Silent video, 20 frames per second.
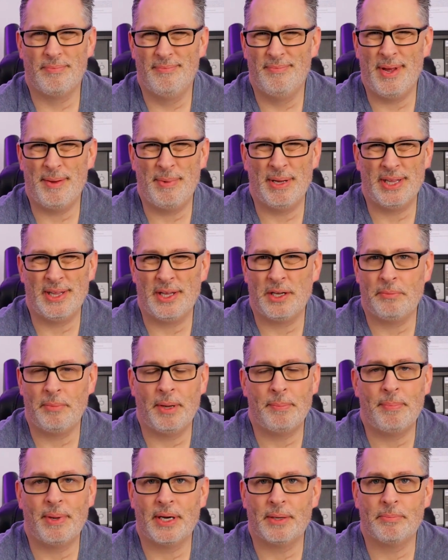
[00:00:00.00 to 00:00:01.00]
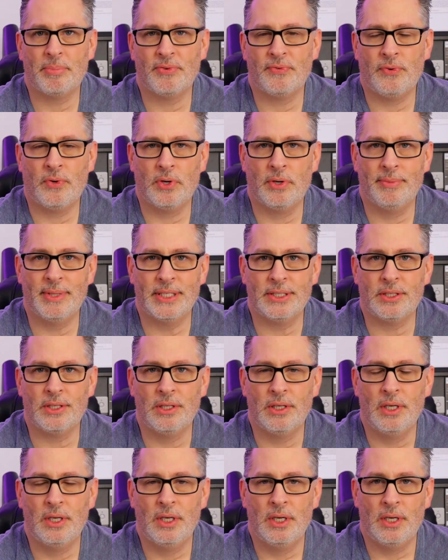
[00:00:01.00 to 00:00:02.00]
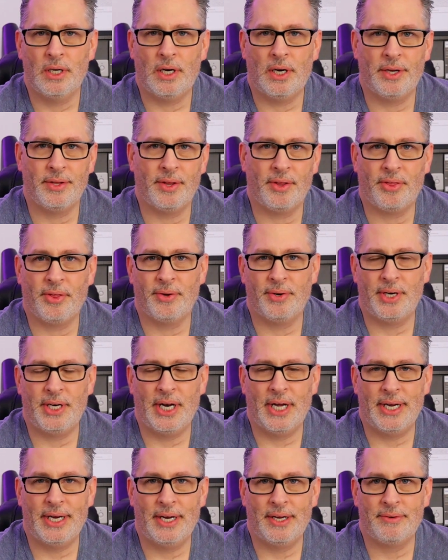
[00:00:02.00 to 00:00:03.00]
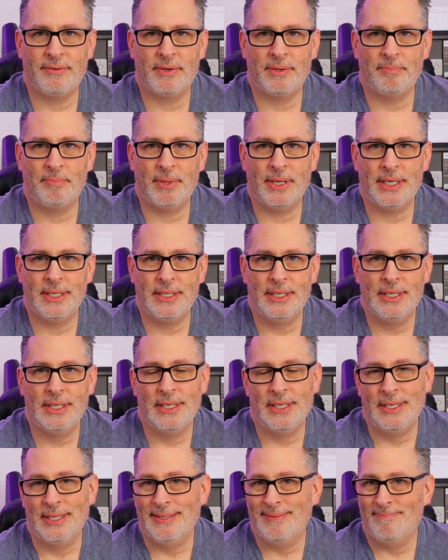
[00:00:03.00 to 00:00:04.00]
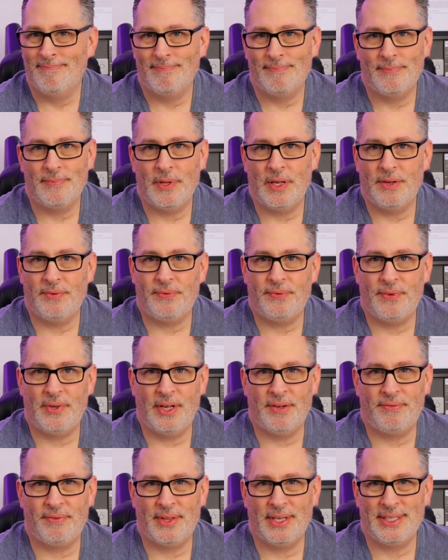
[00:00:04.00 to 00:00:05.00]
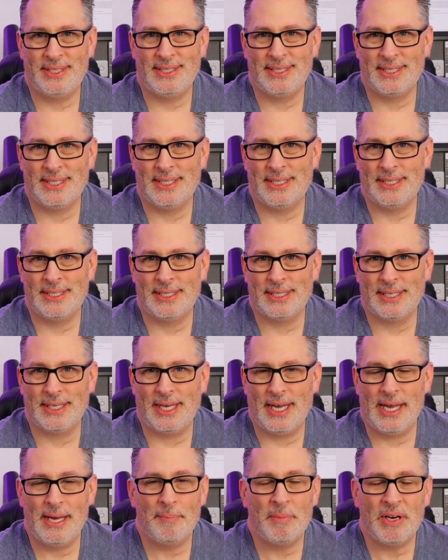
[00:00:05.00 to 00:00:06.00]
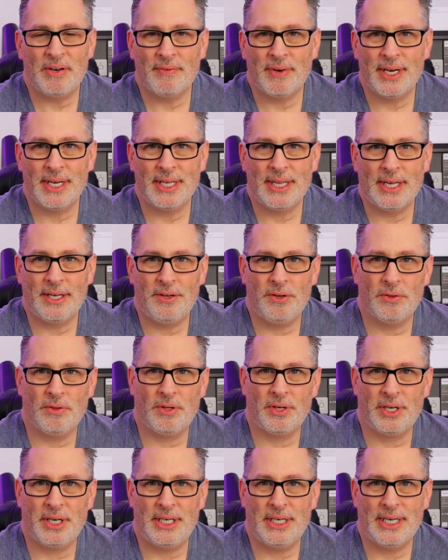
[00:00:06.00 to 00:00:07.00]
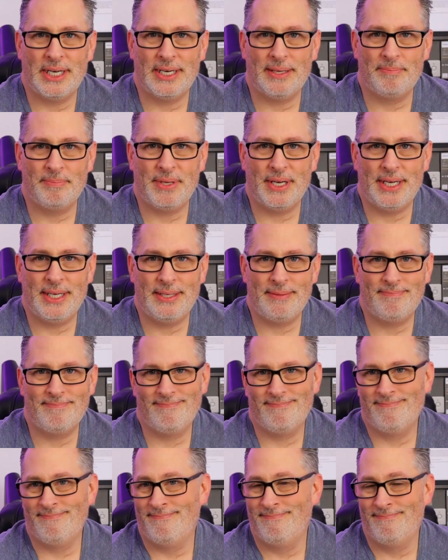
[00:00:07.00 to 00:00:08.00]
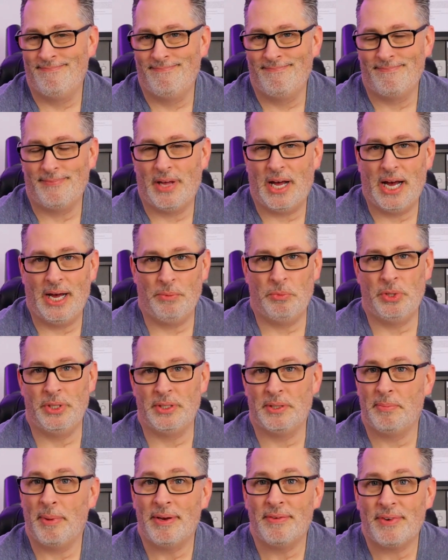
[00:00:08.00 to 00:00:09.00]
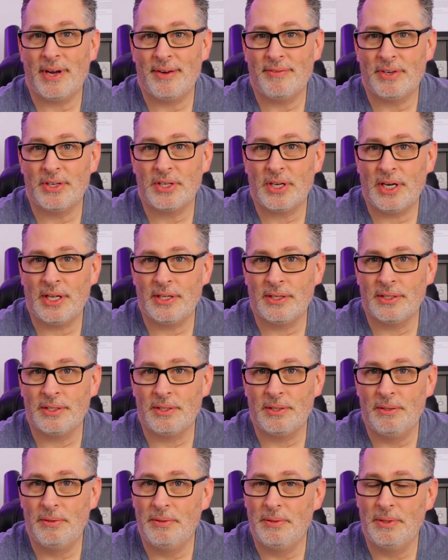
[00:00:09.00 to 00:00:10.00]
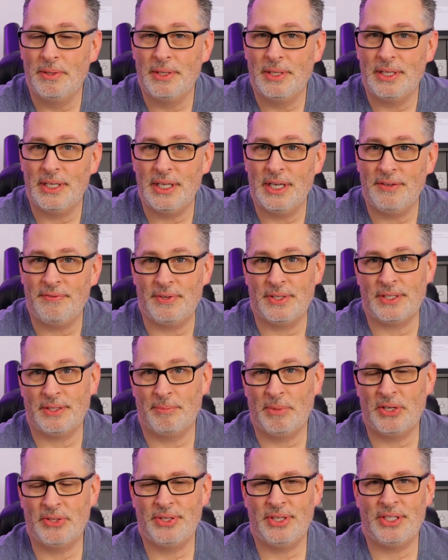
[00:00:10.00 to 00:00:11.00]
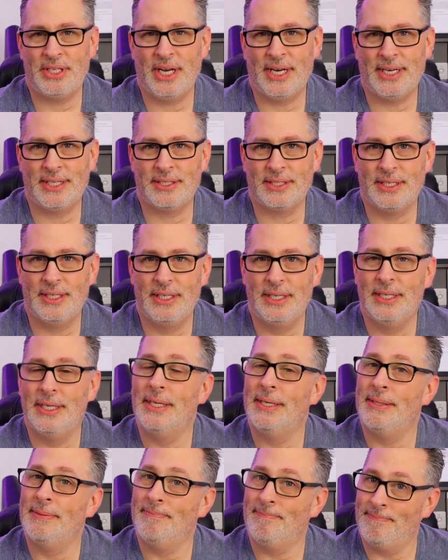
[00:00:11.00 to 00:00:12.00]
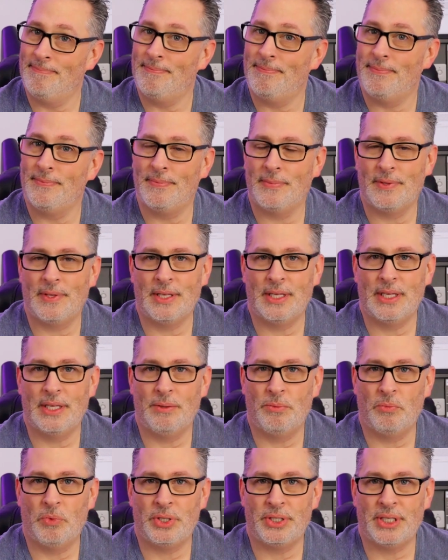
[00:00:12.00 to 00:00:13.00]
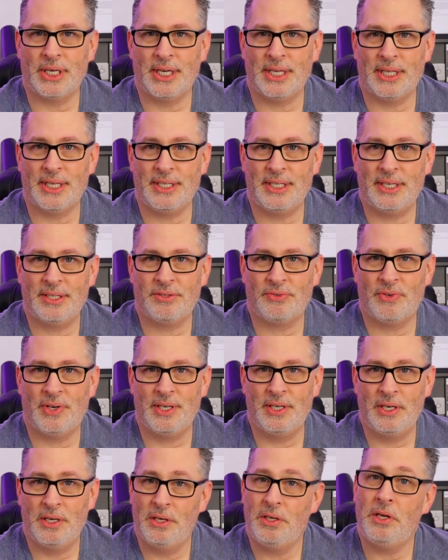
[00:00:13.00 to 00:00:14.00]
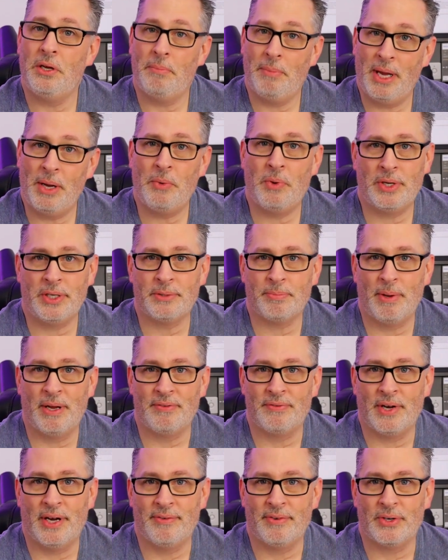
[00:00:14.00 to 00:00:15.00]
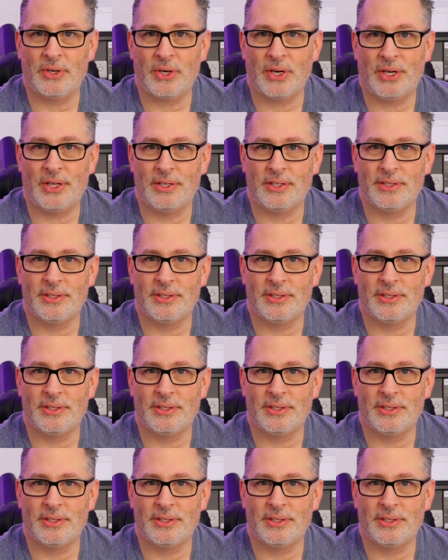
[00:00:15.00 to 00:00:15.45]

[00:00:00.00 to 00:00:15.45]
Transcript: maybe a little bit better performance on the 3900, but if this is a gaming rig that you're looking to update, I wouldn't spend $500. If it's a multitask, once I get the test run, you may want to spend $500.